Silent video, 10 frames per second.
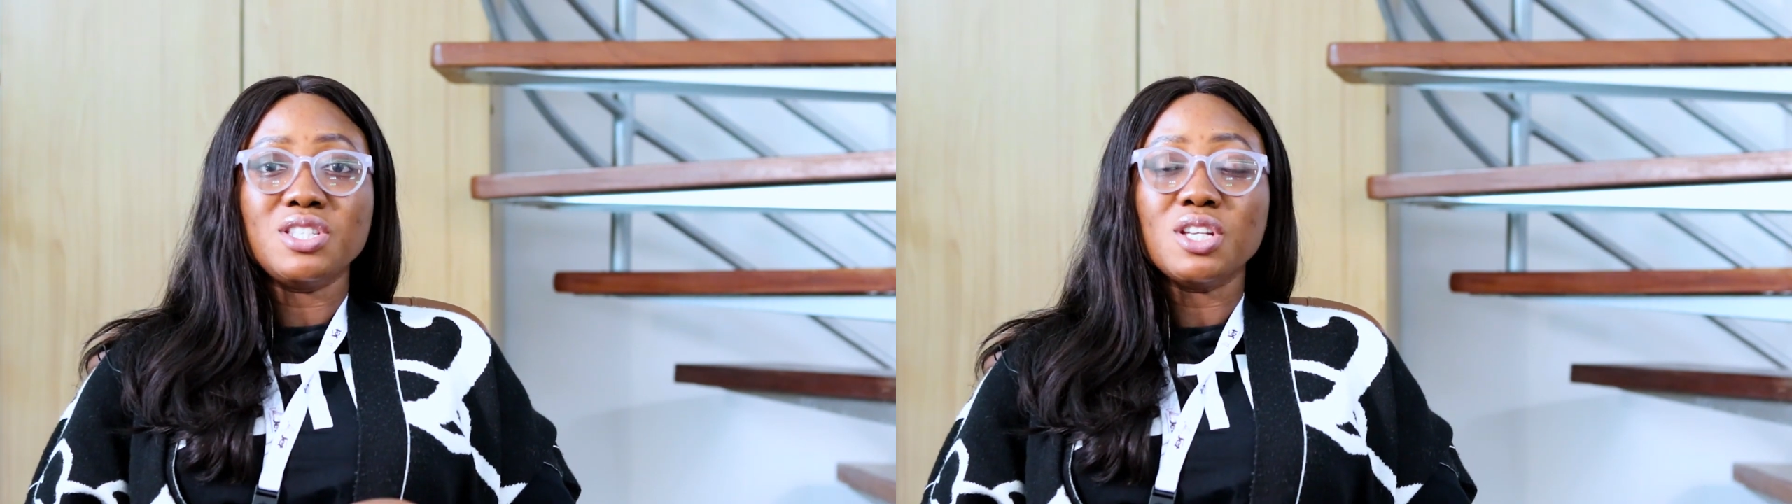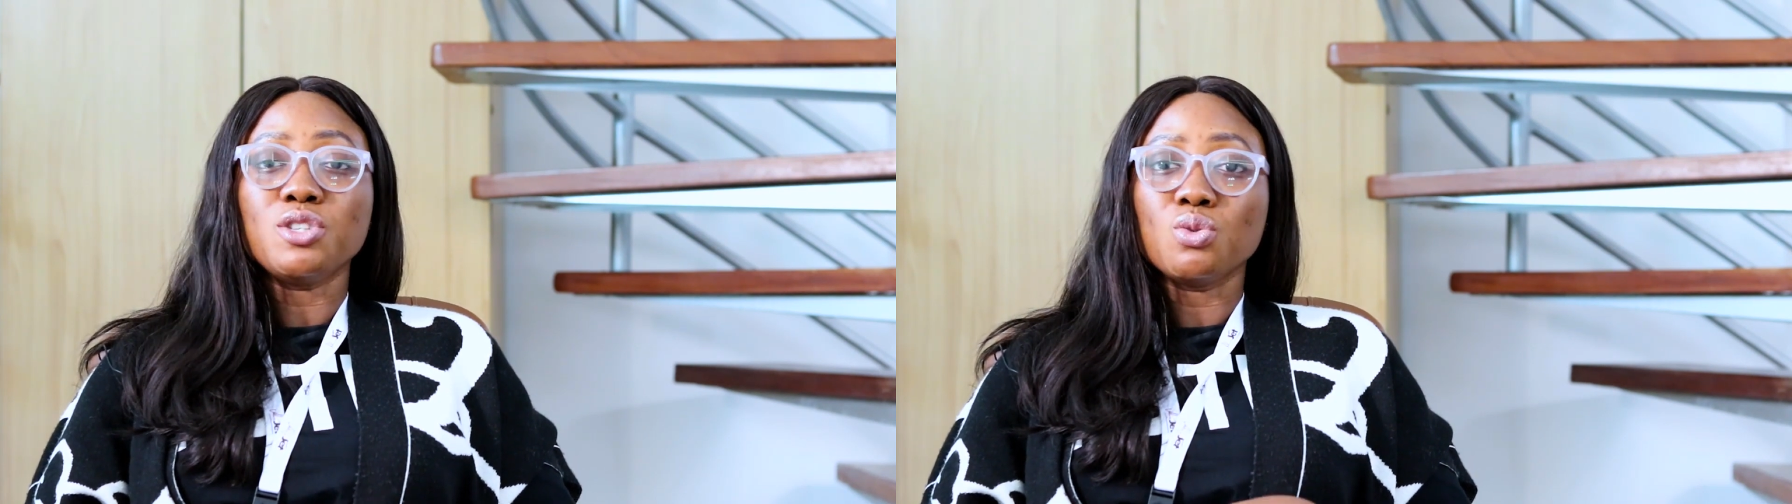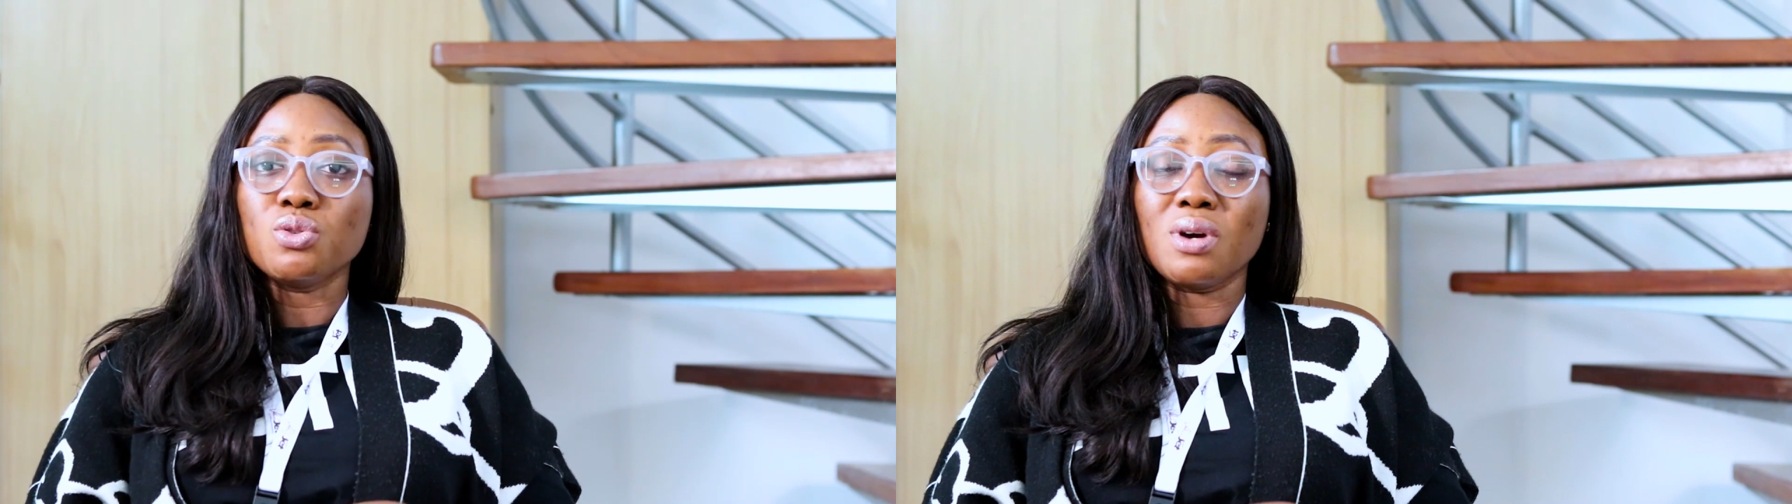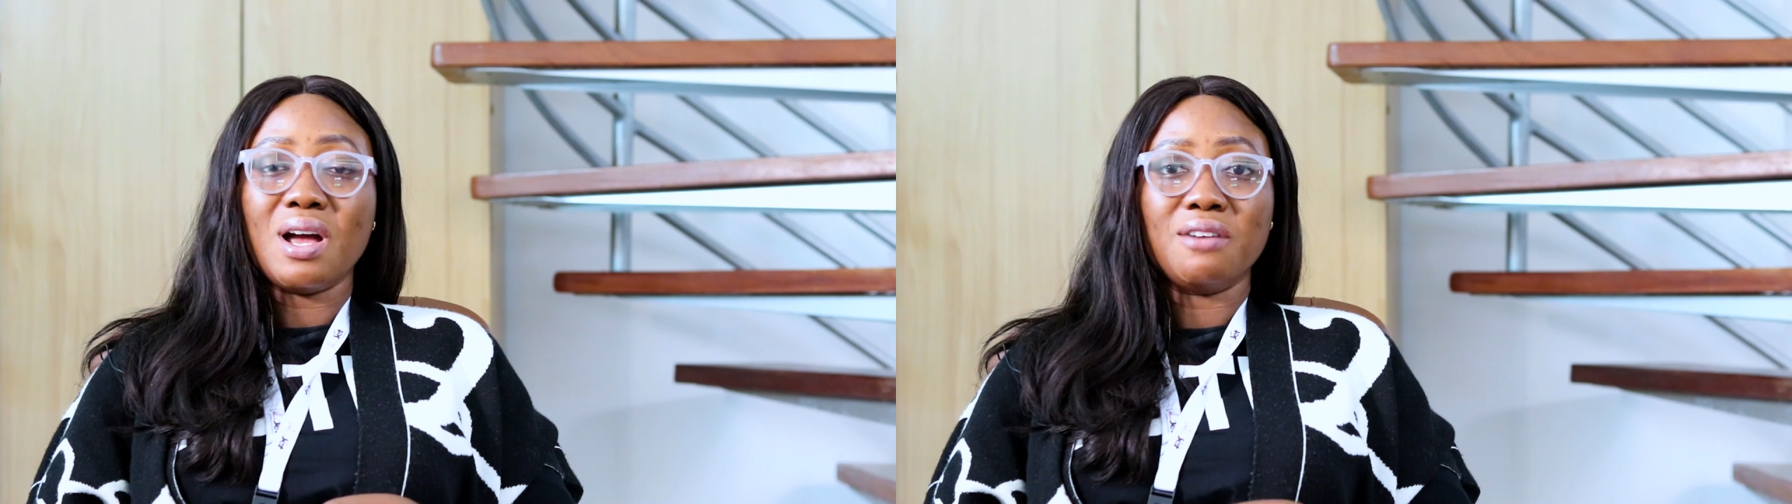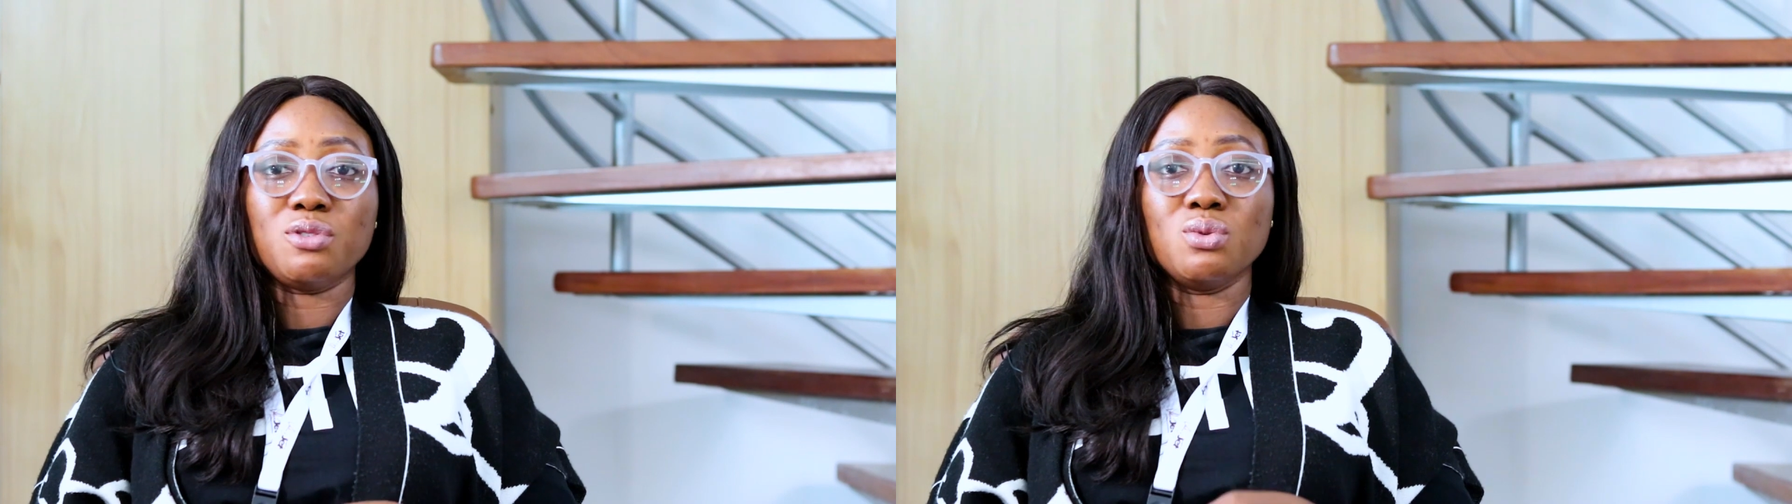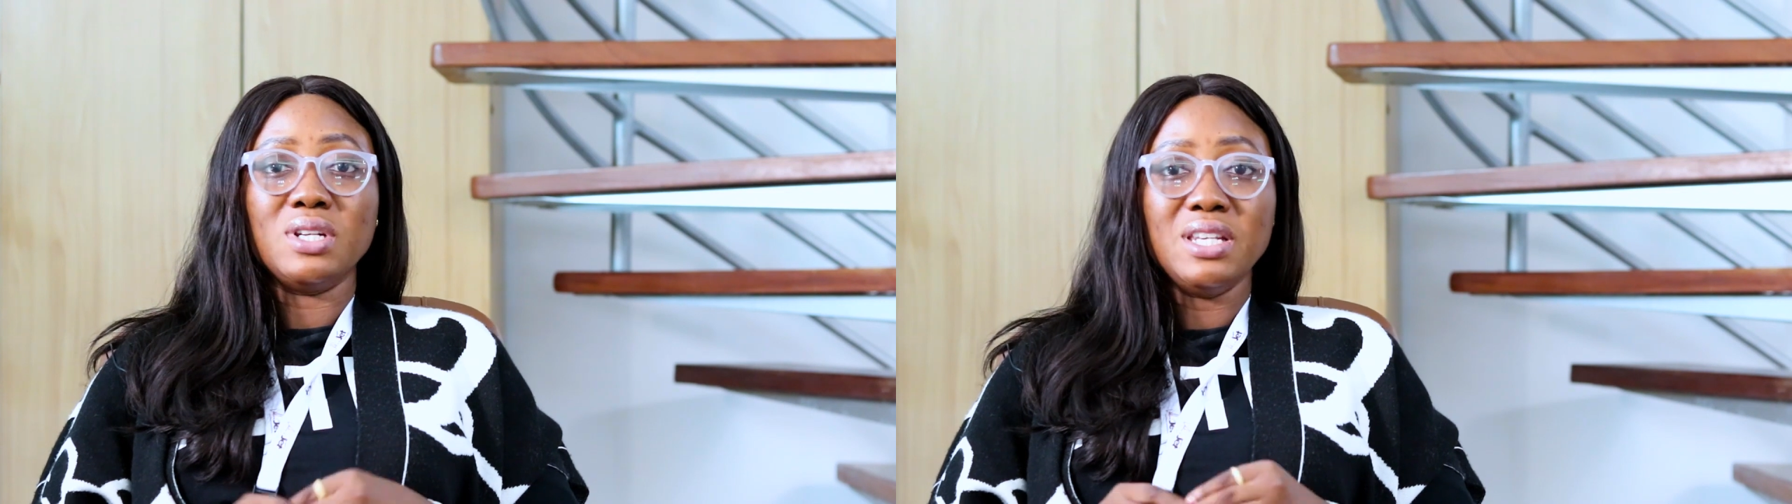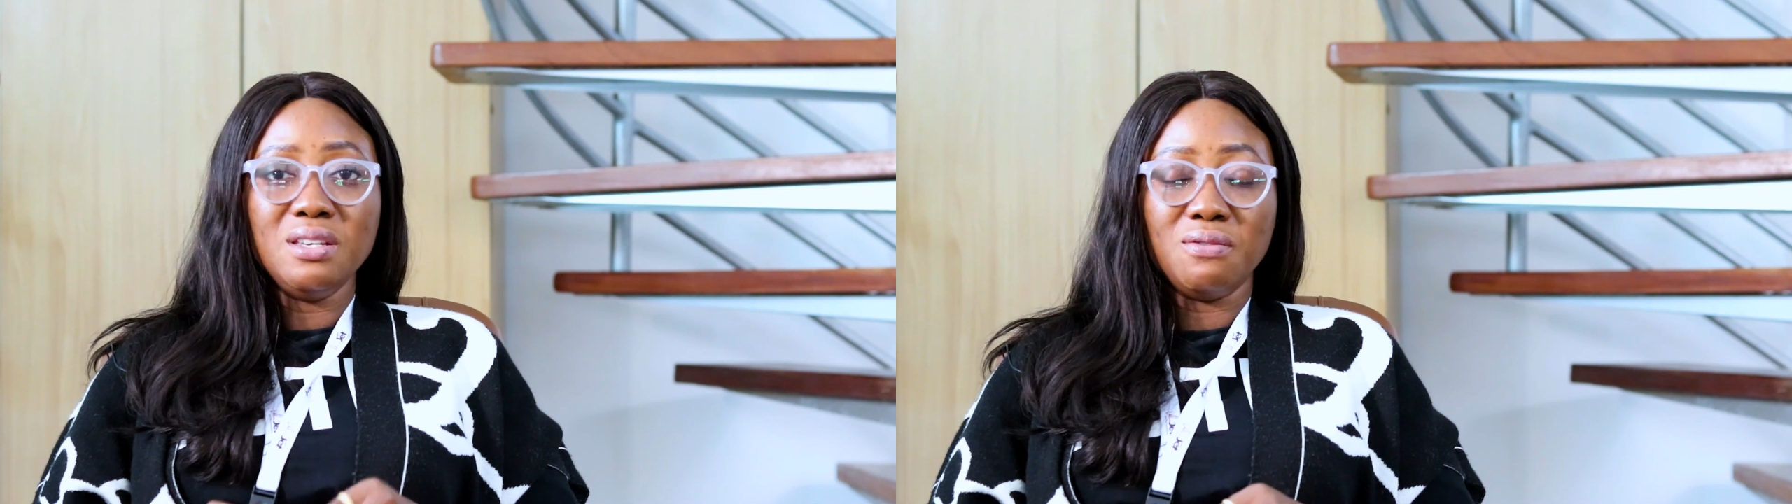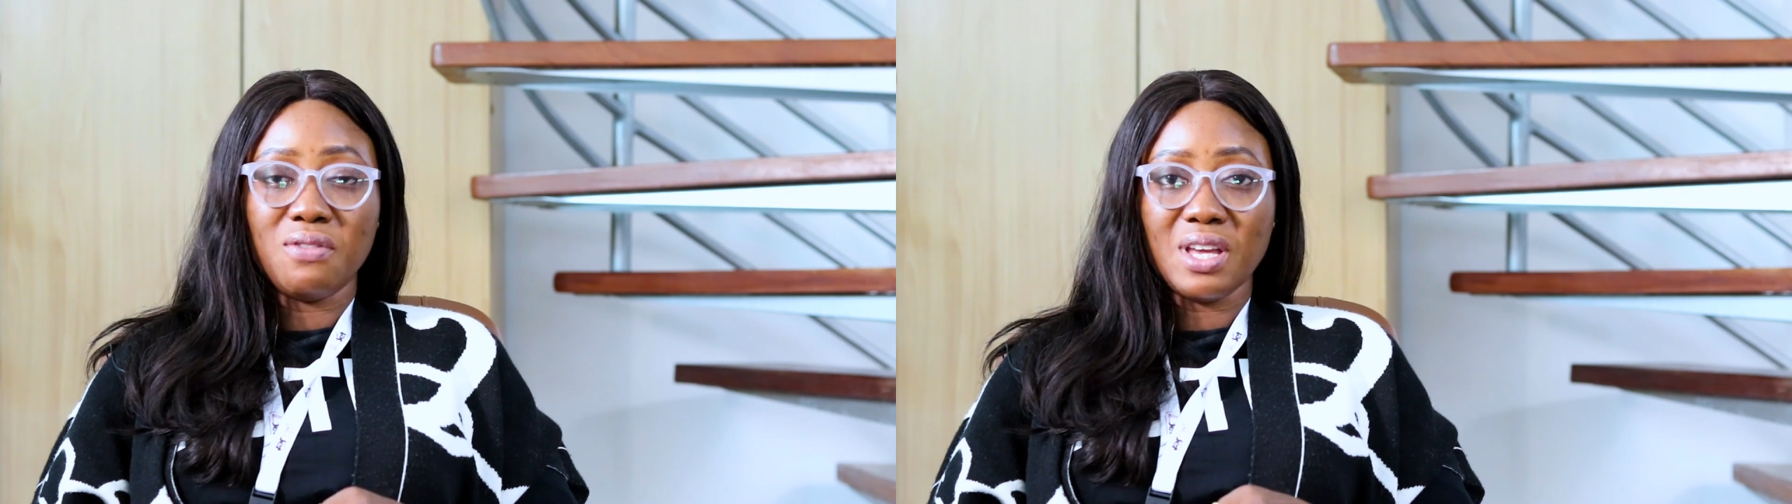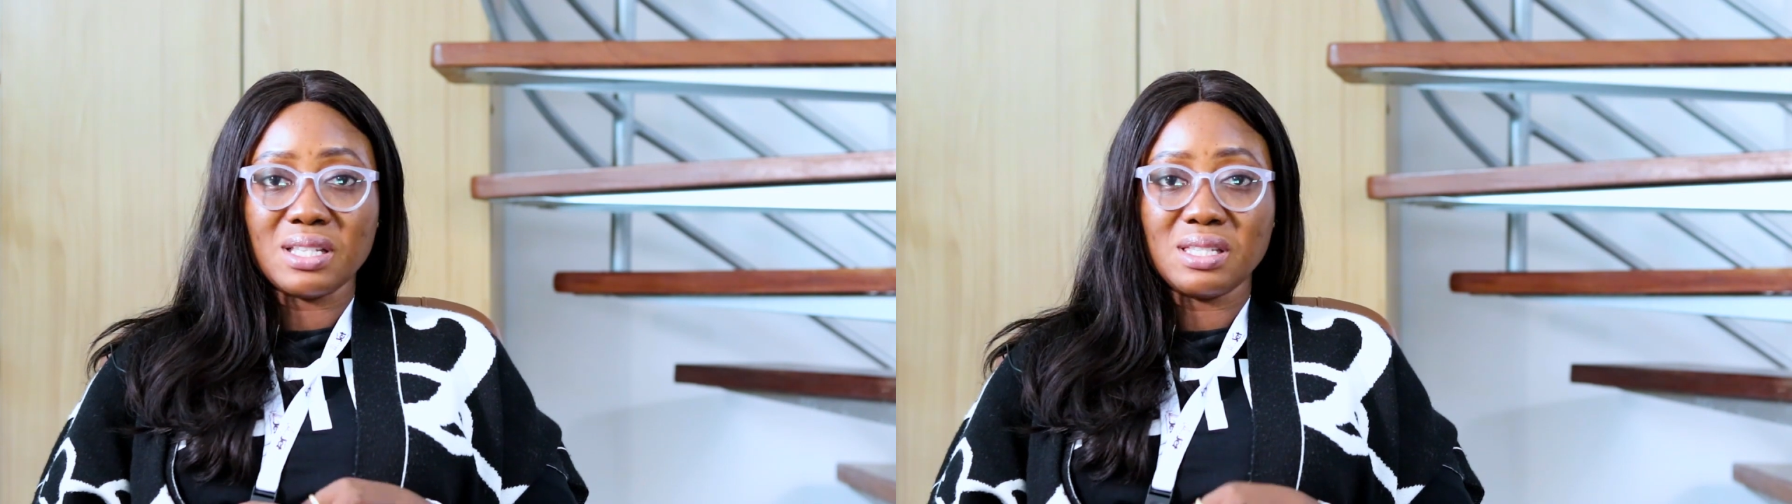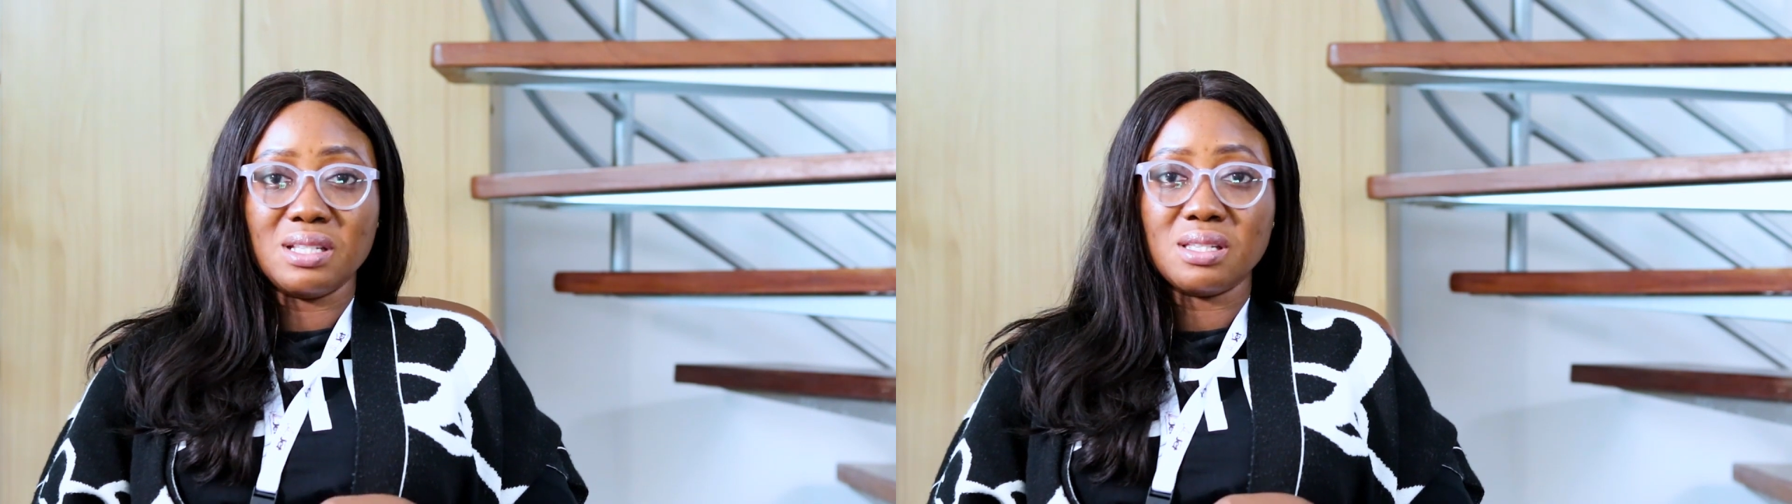they do not have to leave their
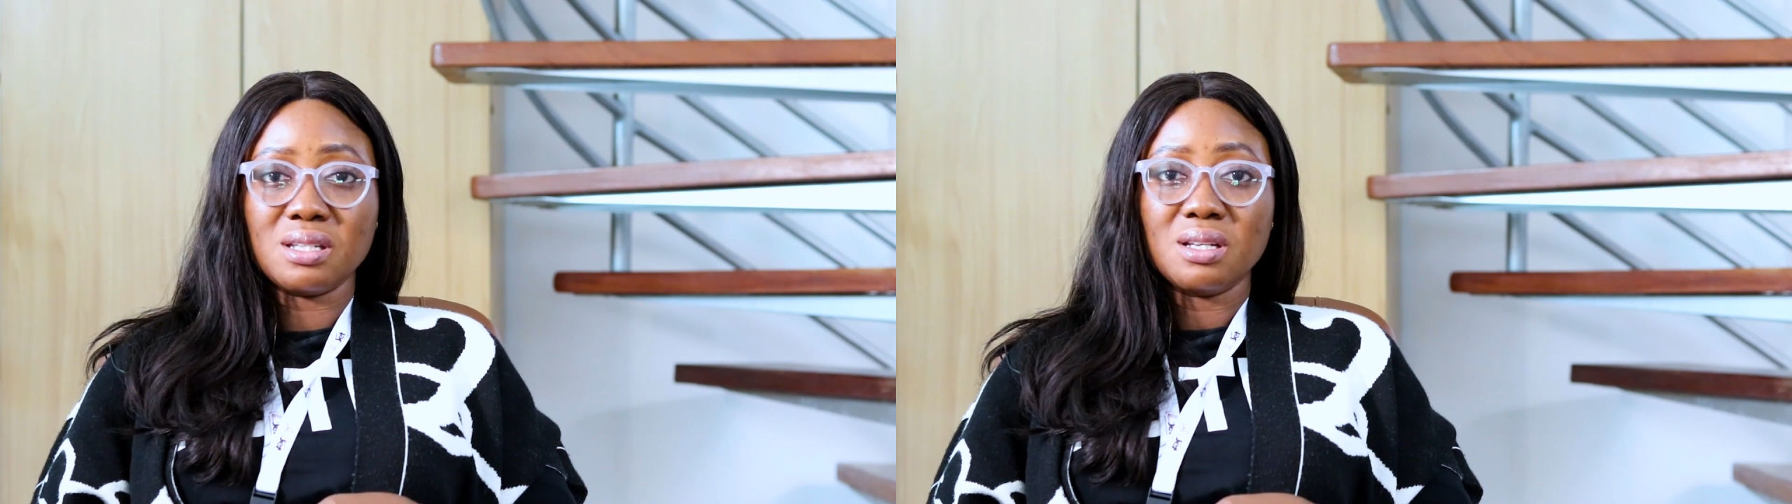seat